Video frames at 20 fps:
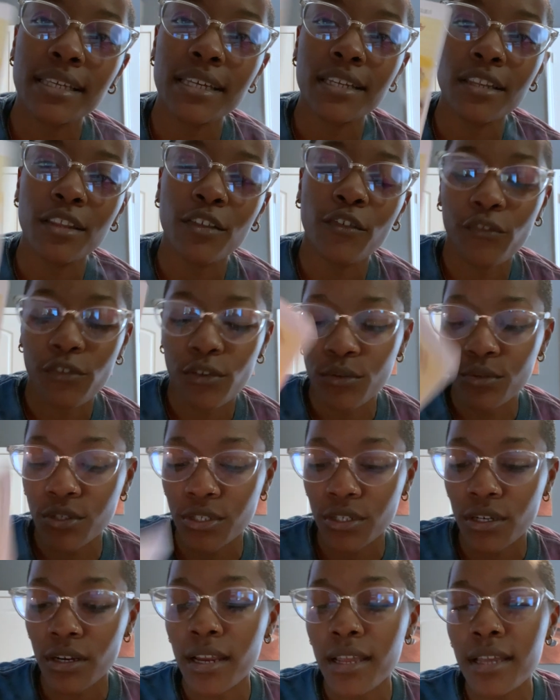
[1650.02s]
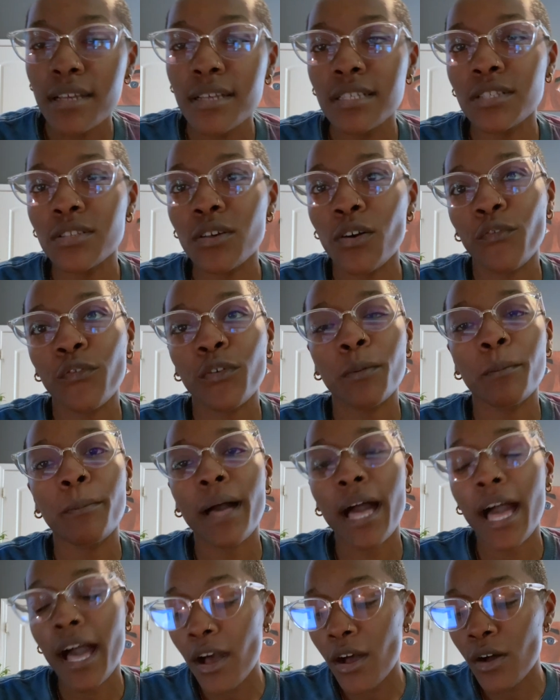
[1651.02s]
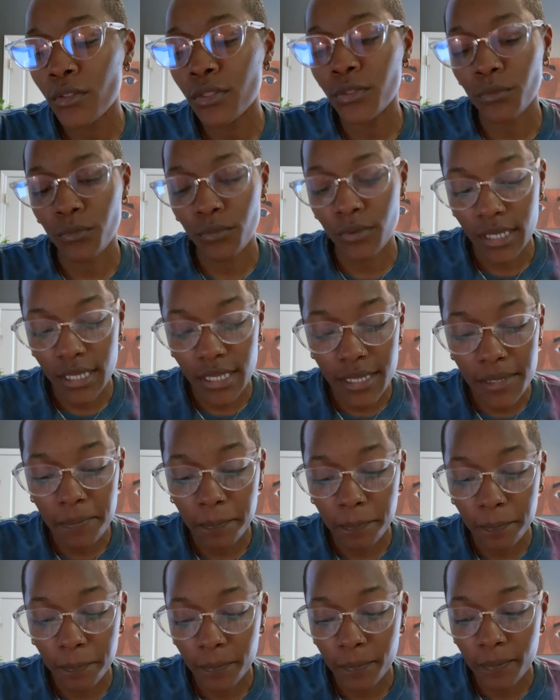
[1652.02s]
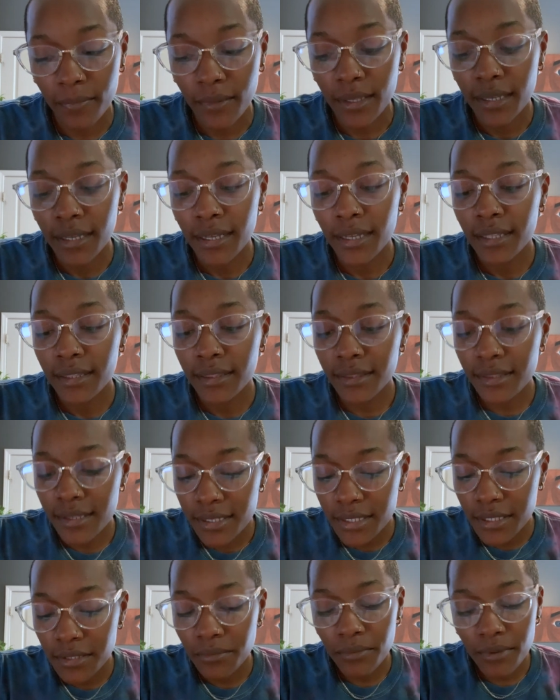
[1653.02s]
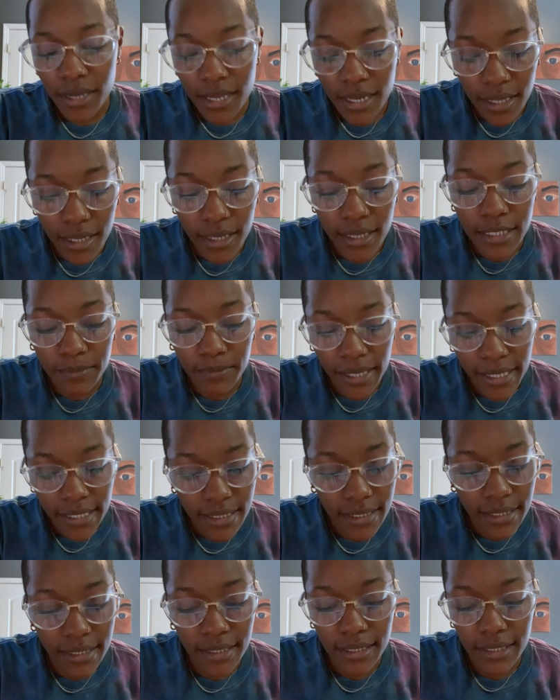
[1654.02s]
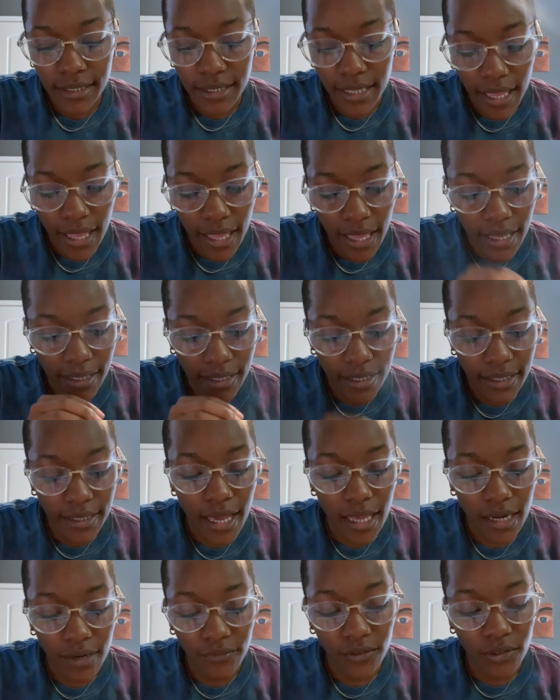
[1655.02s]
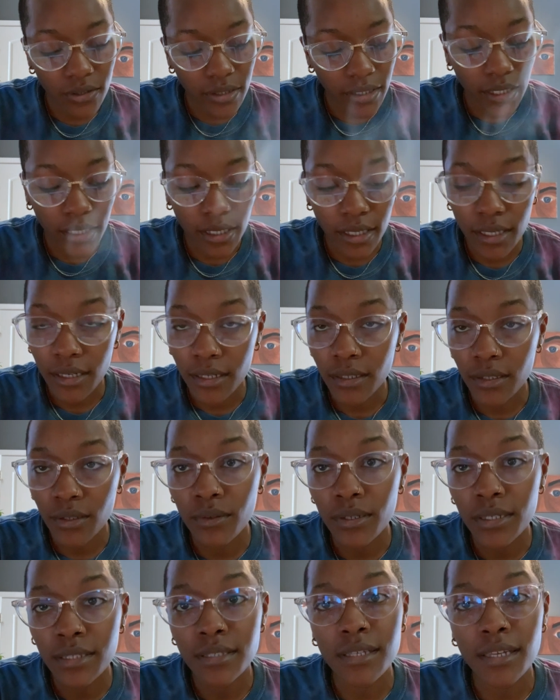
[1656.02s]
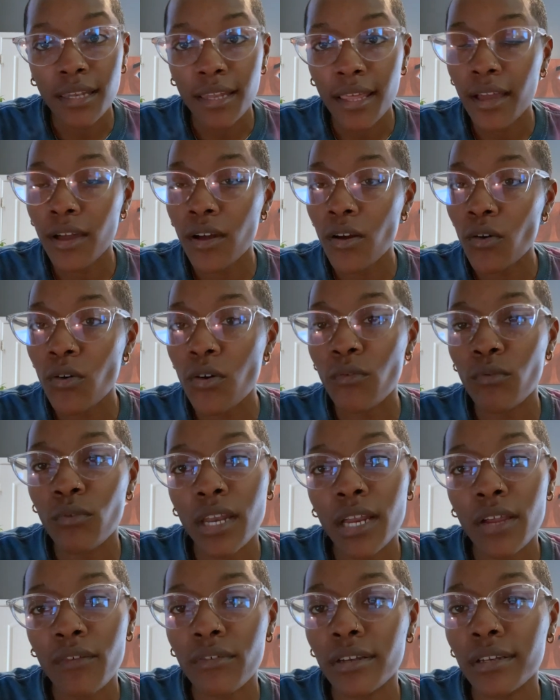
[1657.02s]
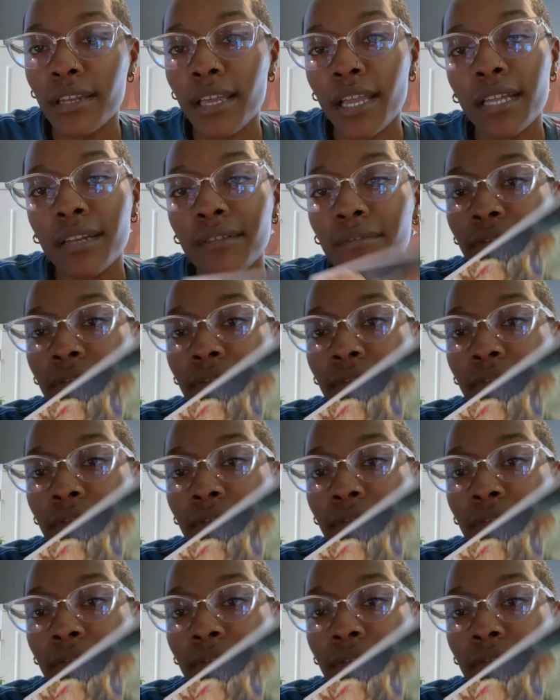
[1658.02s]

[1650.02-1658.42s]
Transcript: in the future. So for pile 3, this reading is basically saying, get out of your head. You need to let go of whatever negative